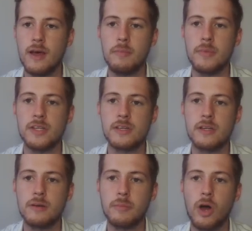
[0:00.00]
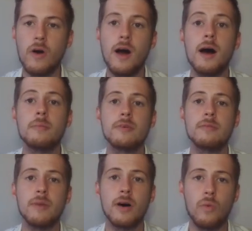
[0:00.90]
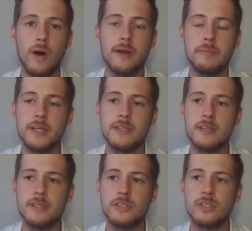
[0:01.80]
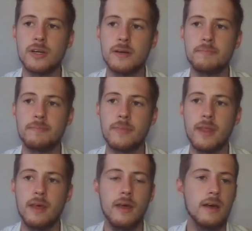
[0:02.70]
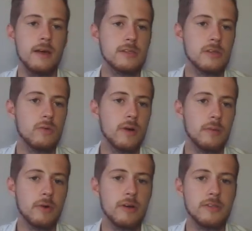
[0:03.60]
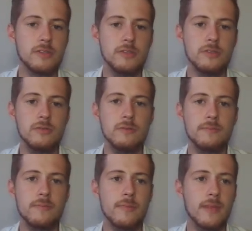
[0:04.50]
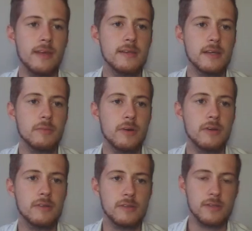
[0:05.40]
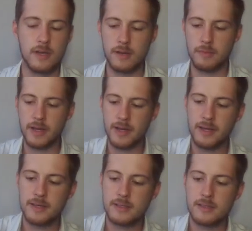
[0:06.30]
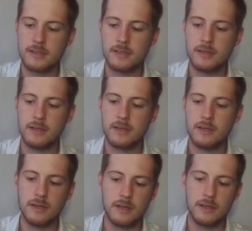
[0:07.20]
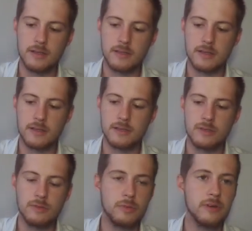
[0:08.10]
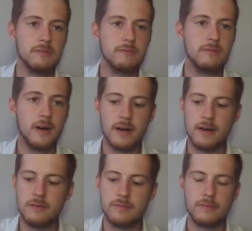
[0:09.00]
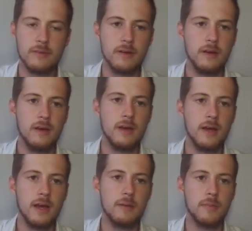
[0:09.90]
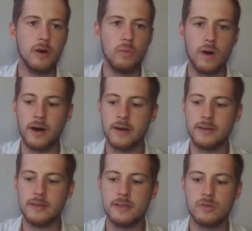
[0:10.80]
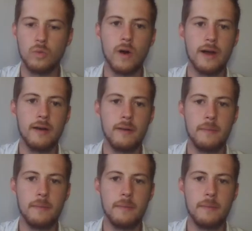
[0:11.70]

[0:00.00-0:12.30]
but it's going to go up by 1 meter each time. So what I'm going to do is I'm going to say my x is 2.5 and my y is 1.